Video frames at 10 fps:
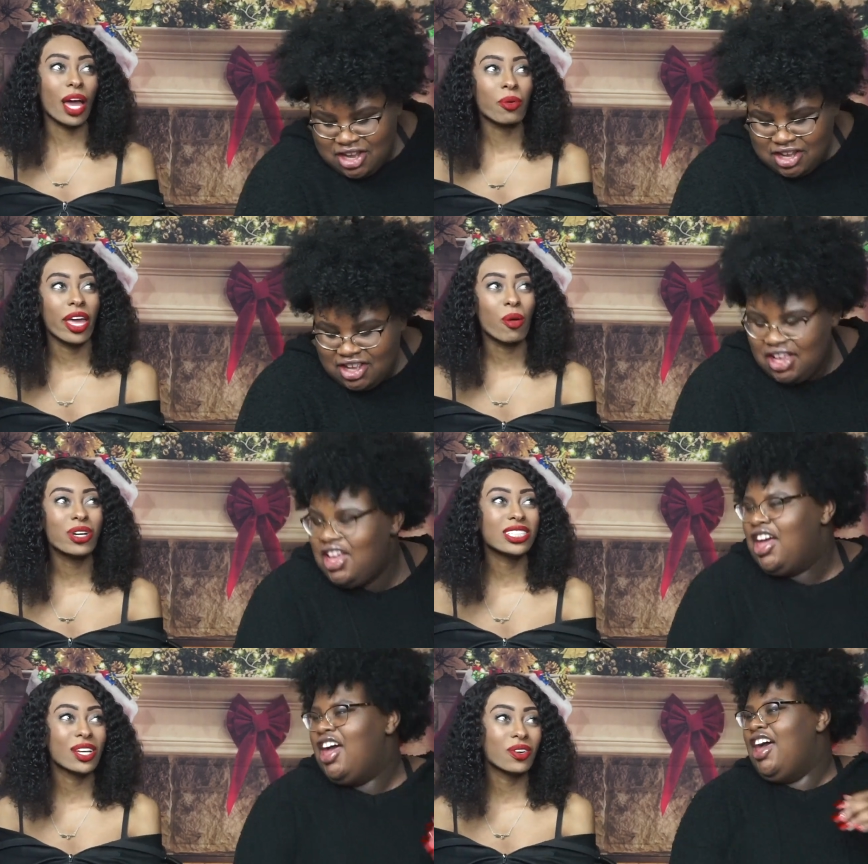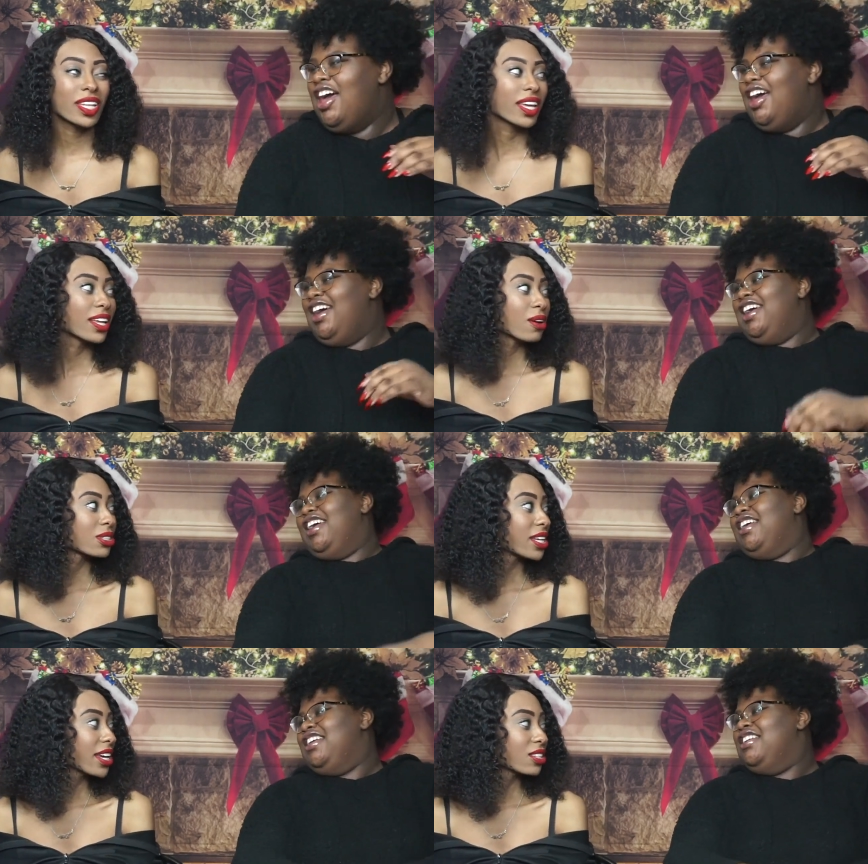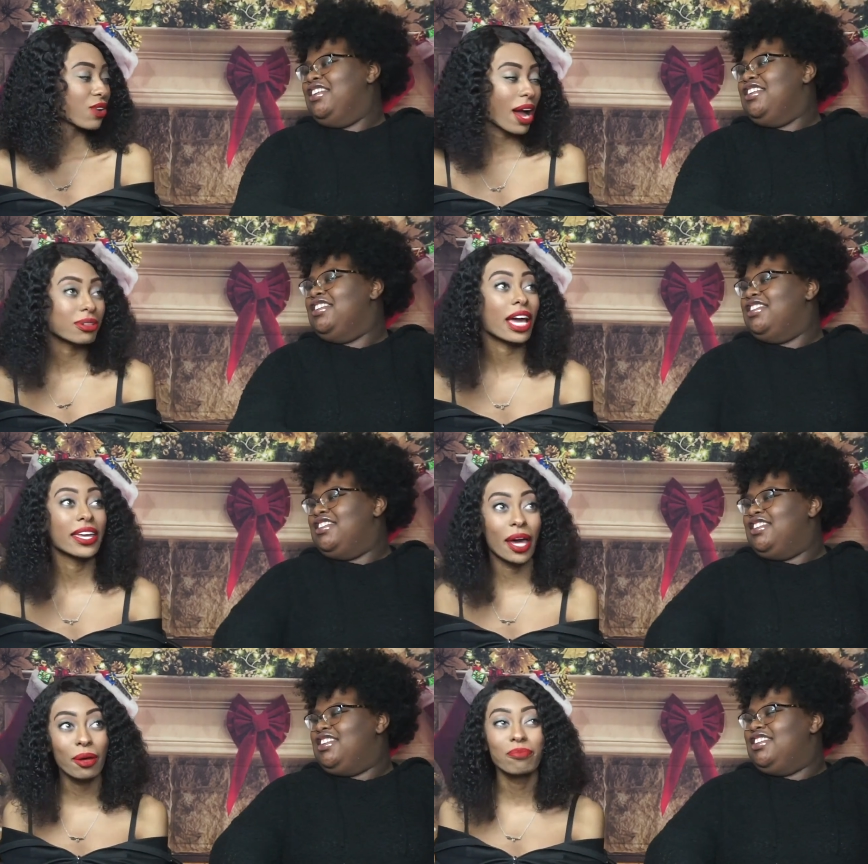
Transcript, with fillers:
Speaker 1: like, yeah, we still need to get those tickets, right? I was like, yep.